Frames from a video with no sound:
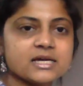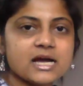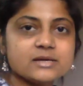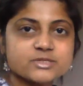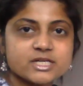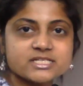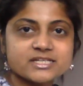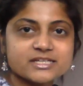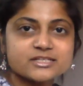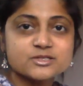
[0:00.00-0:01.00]
I'm changing
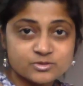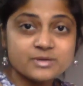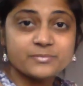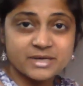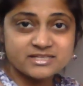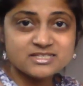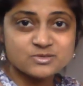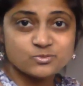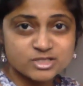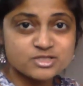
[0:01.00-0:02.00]
it to the
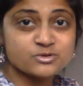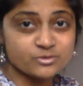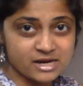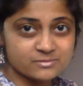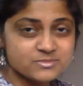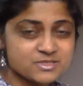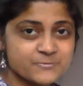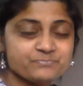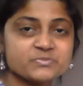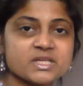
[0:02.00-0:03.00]
base, which is
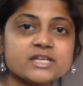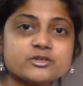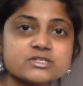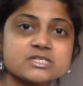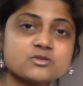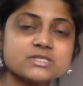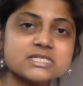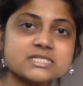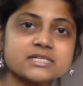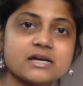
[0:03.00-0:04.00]
grams. And you're just going
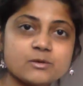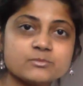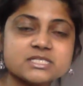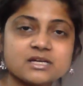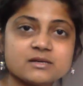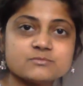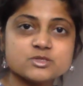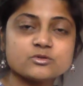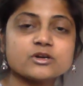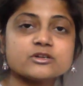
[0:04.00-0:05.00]
to see how many times
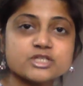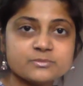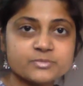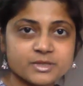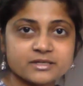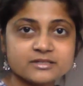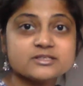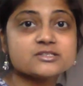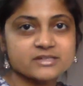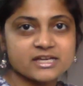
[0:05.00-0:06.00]
you are jumping
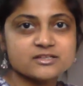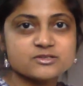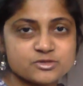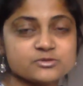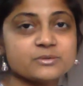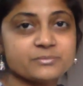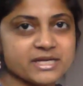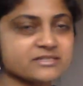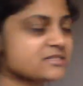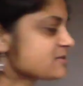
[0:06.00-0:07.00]
to get to the
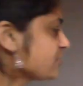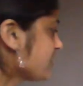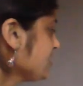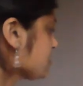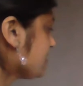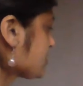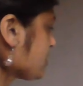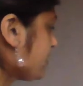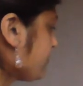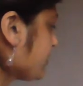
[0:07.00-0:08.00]
base. Okay, so I'm
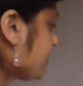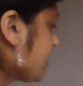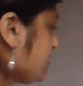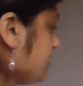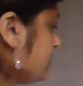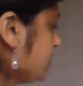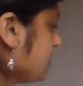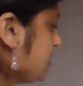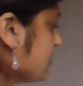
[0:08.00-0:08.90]
starting from kilo.